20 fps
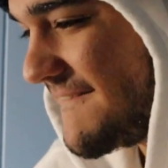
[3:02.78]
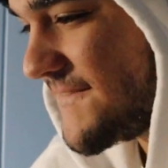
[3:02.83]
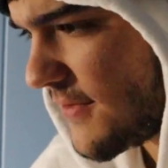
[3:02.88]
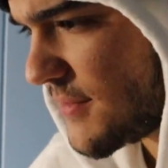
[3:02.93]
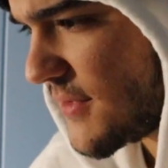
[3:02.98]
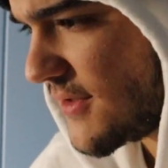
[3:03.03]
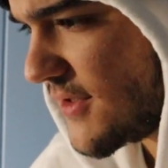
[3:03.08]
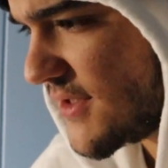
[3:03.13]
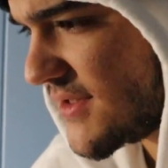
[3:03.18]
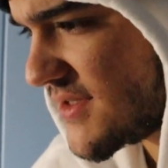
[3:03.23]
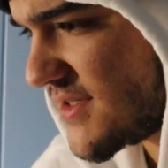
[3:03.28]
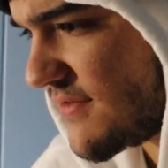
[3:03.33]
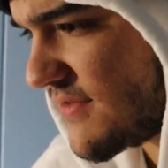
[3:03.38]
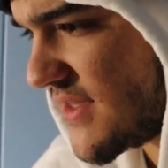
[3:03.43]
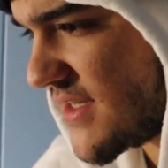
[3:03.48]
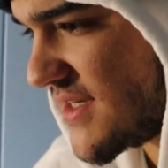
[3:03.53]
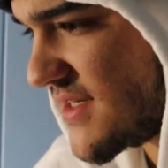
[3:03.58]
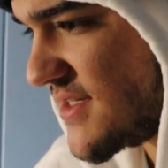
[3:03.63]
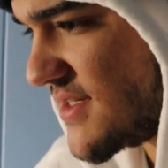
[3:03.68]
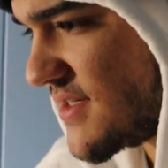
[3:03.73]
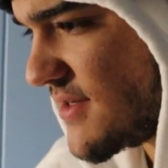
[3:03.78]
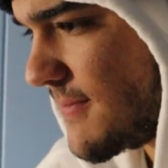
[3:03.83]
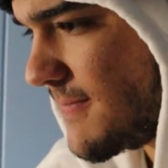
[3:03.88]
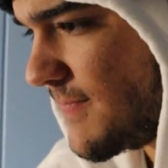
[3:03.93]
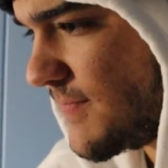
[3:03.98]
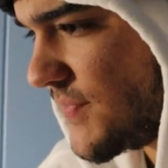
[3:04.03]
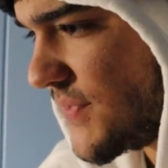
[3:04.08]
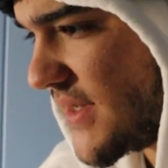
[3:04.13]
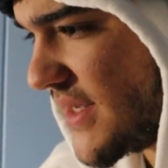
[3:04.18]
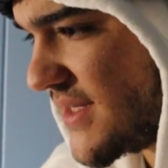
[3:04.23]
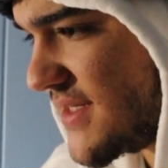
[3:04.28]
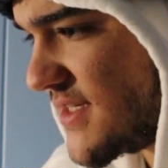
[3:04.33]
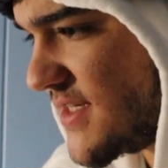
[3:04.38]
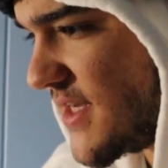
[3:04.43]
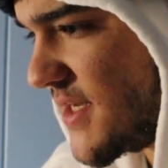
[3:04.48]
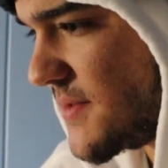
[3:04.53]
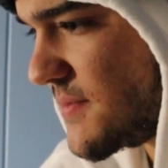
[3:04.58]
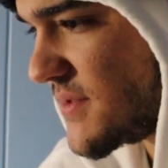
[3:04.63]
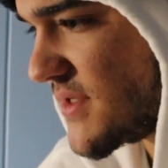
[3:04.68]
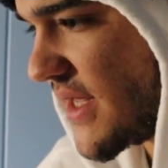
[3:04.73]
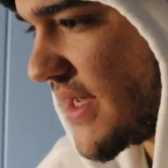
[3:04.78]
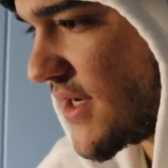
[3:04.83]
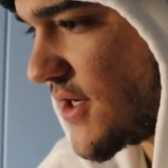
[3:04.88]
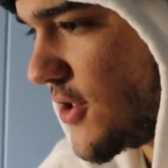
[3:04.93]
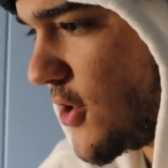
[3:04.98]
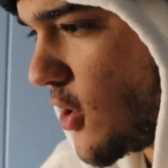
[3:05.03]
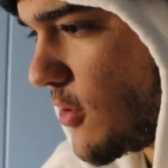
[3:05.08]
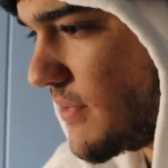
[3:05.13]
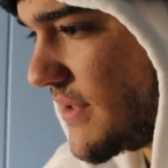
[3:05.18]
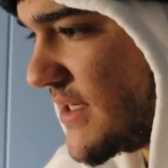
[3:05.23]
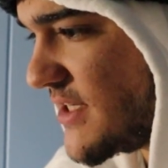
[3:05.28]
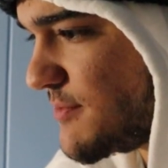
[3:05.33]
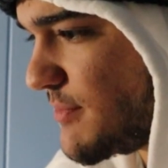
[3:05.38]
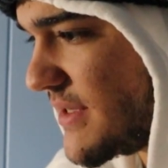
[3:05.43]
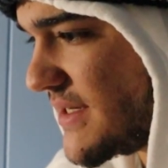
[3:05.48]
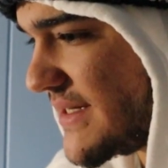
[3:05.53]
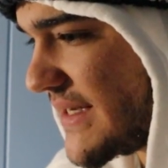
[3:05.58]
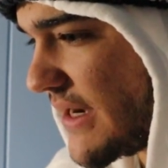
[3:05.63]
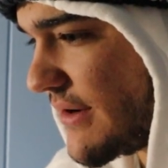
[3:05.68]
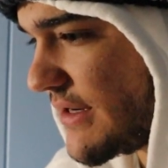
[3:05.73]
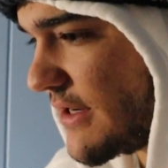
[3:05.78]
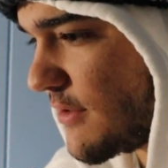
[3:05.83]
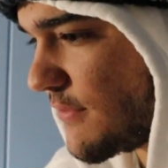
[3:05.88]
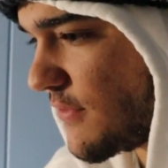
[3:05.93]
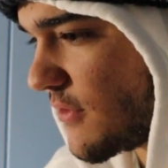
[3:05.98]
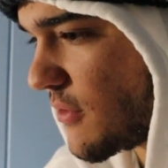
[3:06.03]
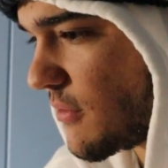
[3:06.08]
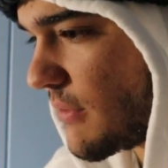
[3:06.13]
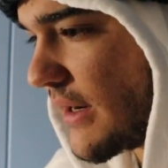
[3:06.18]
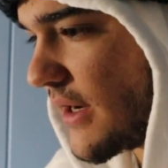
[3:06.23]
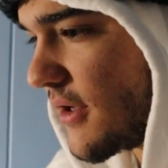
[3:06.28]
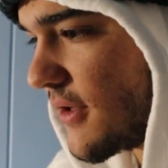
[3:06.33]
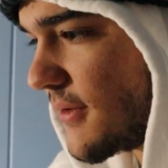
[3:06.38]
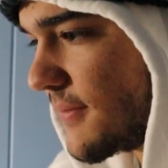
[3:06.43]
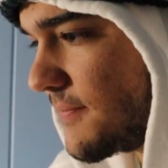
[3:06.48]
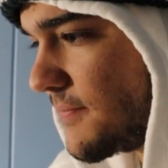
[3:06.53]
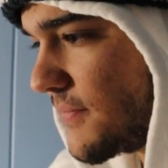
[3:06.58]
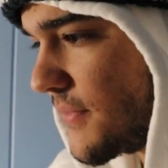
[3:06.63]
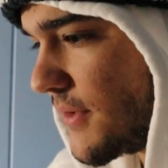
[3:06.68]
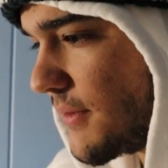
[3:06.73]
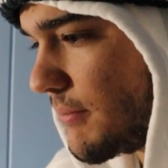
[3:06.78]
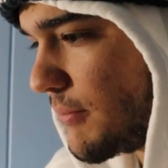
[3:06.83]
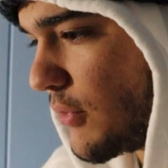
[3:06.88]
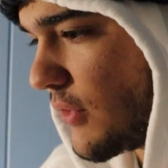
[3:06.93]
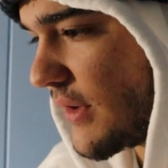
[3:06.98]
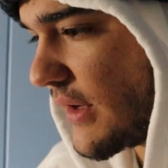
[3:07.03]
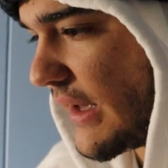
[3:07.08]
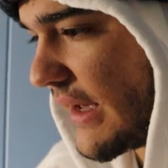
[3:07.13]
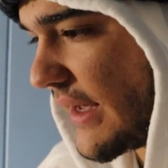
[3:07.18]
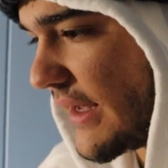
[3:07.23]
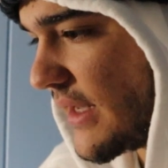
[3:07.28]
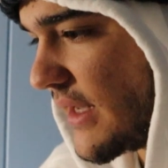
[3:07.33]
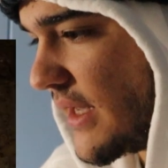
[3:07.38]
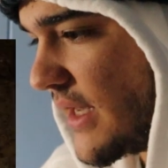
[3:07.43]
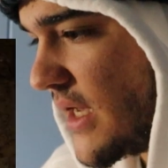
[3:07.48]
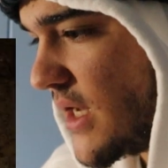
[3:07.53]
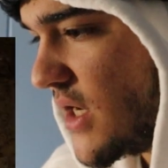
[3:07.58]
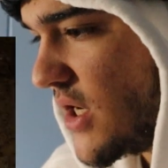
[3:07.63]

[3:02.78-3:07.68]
From the looks of this, it seems like nobody's been down here for a while. Poor guy.